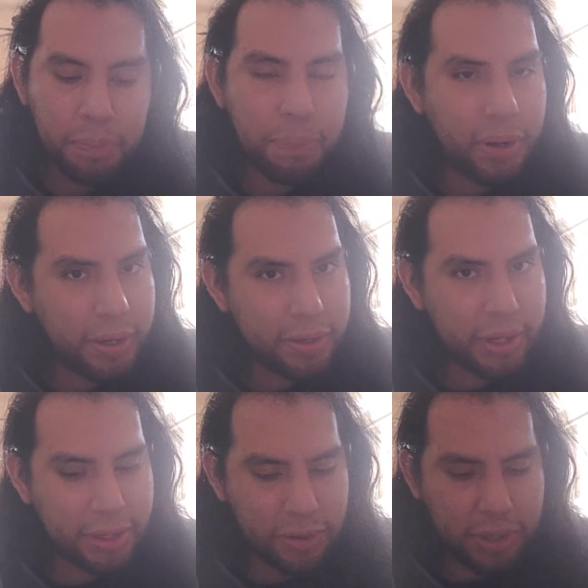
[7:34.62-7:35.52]
But
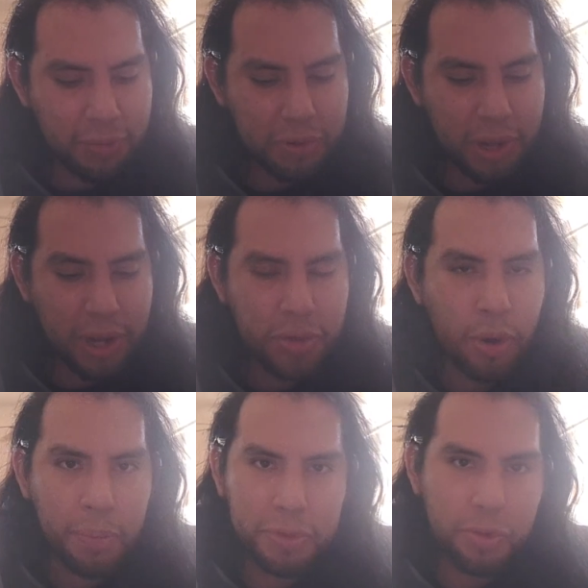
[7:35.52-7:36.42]
10 years after that,
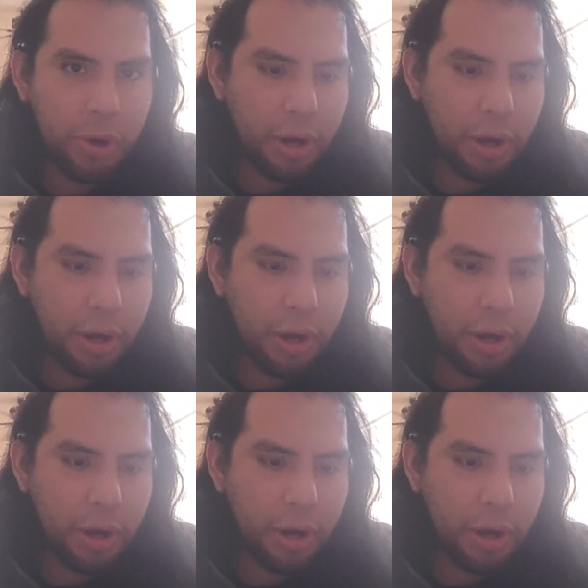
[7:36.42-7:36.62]
you almost do